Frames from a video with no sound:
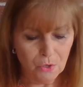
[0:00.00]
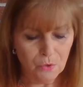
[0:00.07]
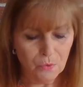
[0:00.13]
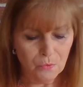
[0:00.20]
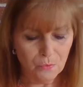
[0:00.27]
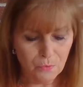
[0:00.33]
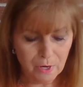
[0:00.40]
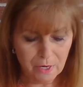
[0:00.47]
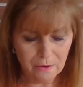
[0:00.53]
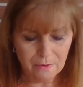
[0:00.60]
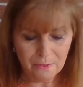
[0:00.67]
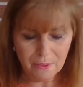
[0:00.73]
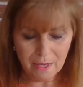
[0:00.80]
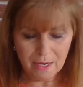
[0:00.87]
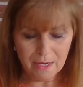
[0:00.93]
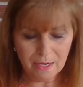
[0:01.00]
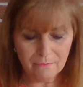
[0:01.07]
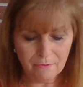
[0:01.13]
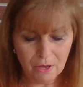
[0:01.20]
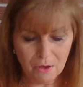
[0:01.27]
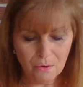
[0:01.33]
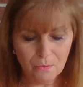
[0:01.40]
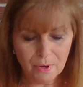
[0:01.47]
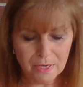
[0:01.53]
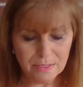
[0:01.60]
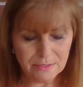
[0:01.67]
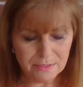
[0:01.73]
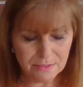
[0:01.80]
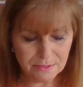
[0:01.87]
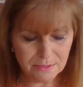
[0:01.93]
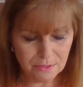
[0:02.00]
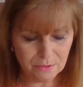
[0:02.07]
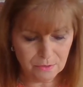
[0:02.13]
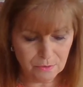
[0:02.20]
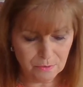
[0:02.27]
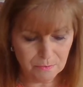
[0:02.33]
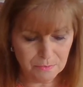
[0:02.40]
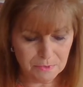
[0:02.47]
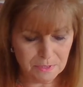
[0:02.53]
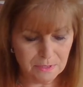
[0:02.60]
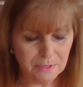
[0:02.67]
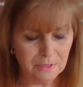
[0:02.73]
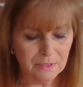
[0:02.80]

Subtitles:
where they have always assumed,